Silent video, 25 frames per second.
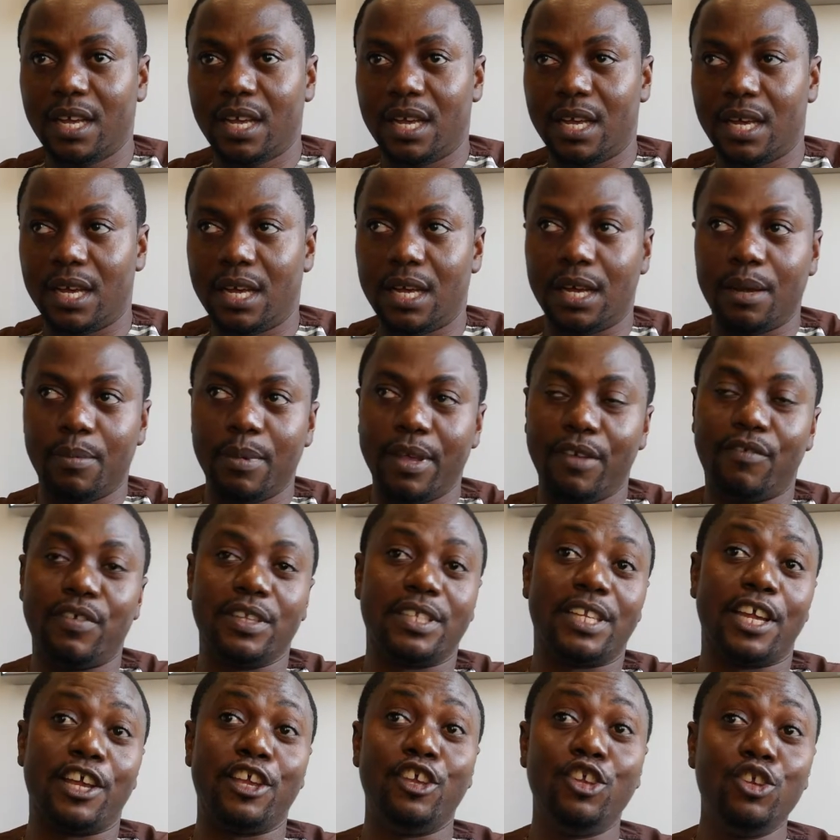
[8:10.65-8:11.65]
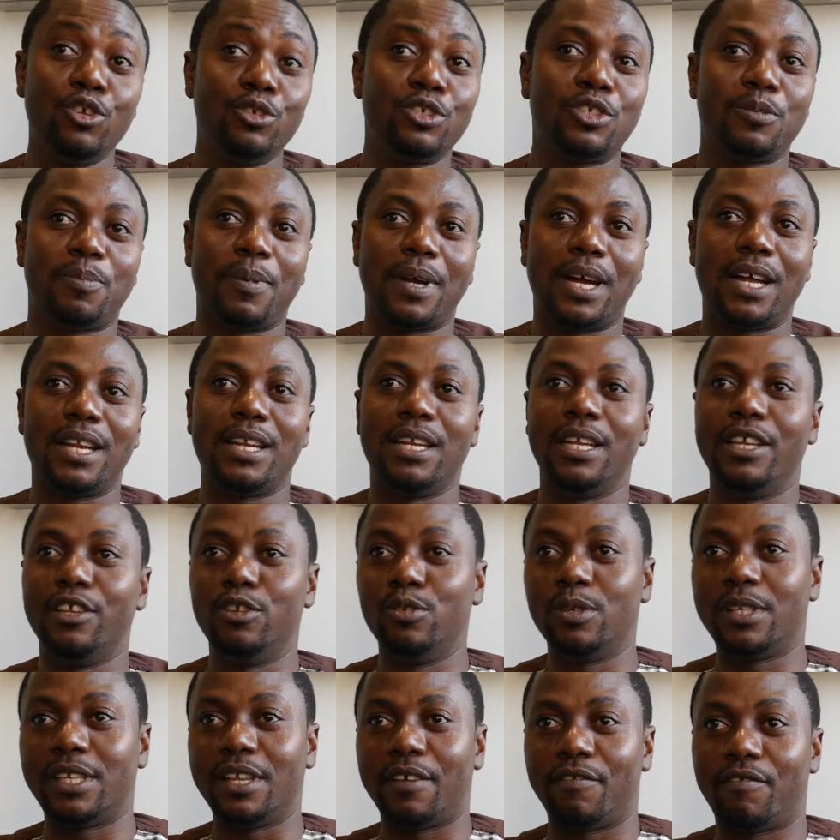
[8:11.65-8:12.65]
If it's a huge part, they
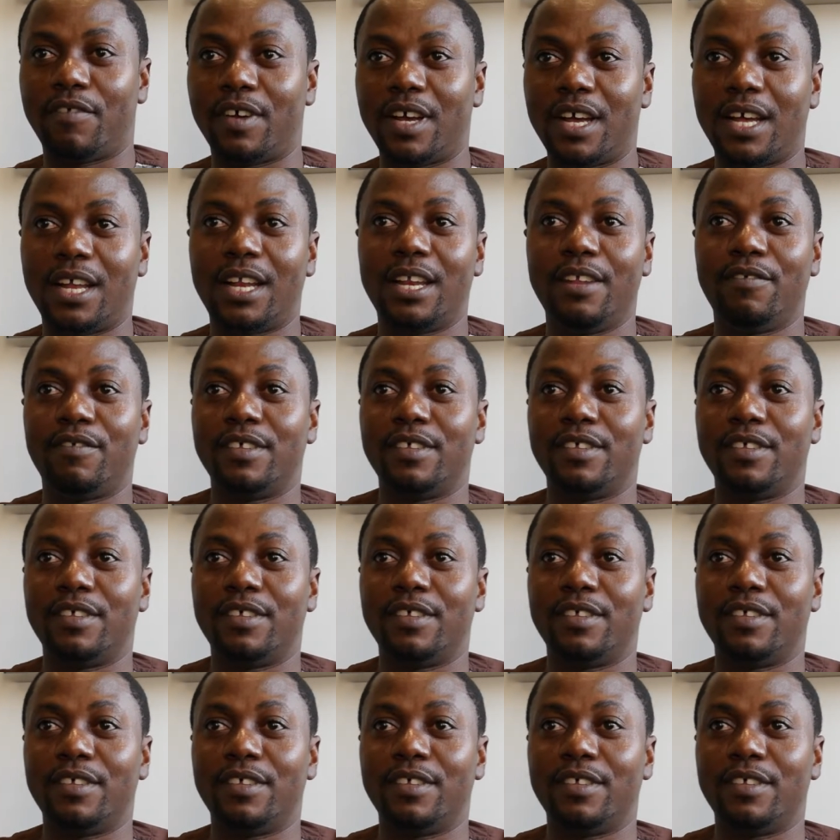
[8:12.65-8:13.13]
use the van.